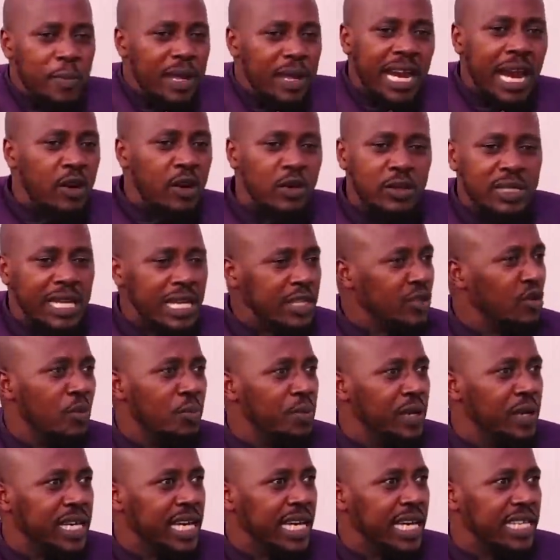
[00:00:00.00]
Women are not that
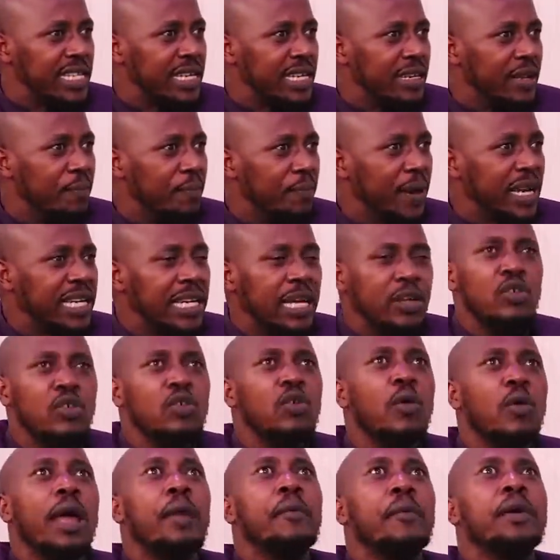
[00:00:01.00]
complicated. No. But I
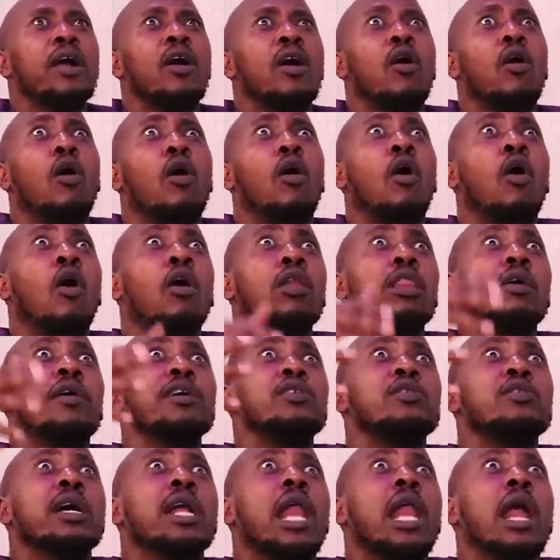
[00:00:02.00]
don't know why we go all
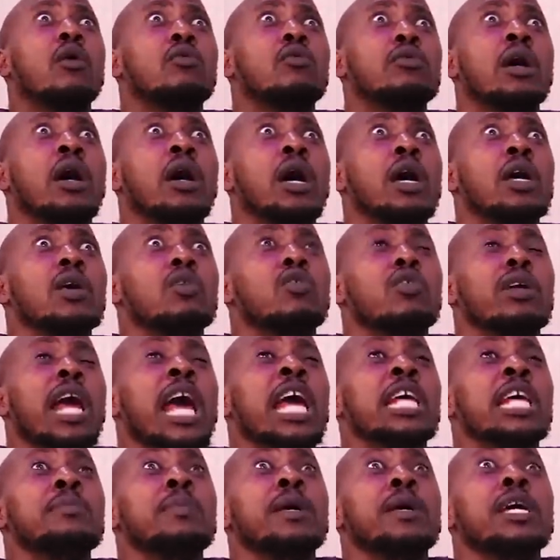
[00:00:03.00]
the way to the cloud. You
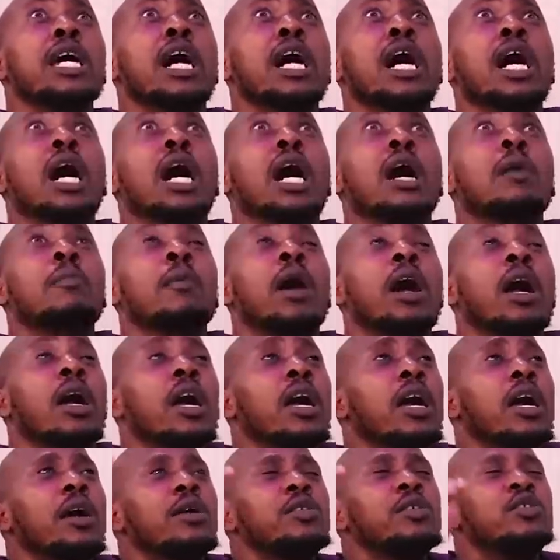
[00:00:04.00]
raise me up.
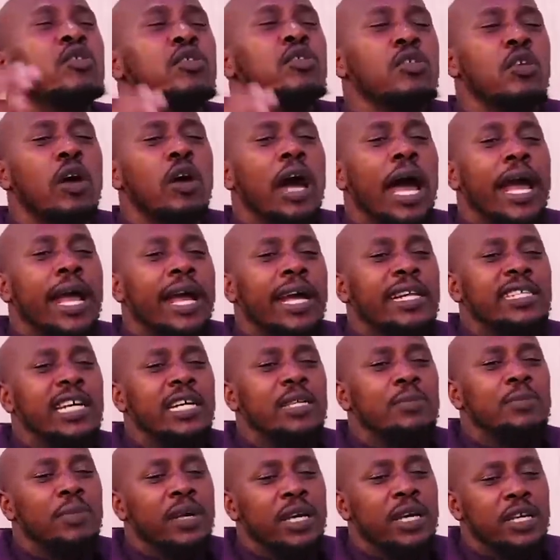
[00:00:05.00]
Do you know, I
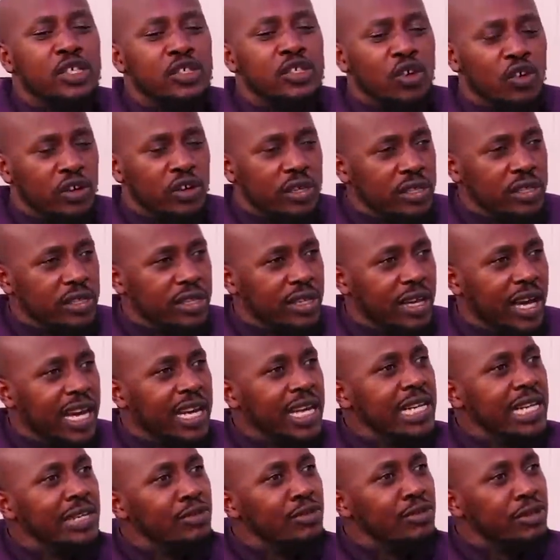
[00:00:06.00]
can just make jokes
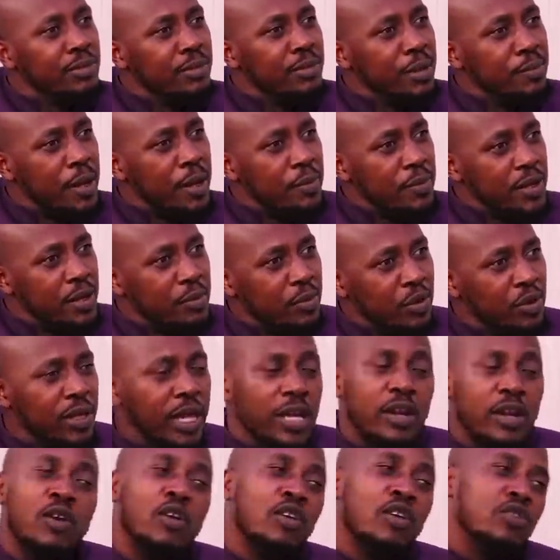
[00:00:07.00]
and Lily will remember me
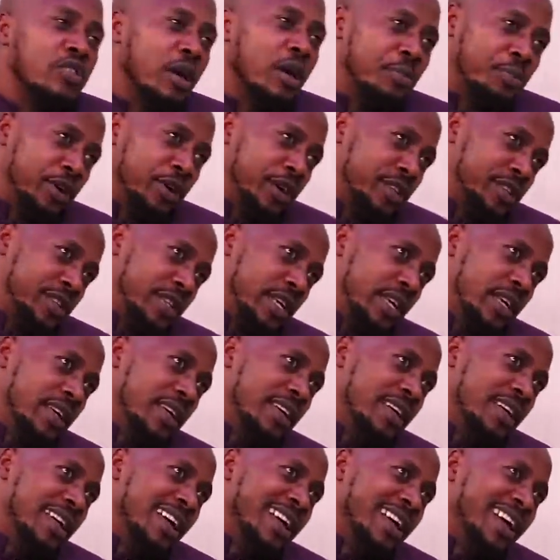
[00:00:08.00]
more than all your poetry.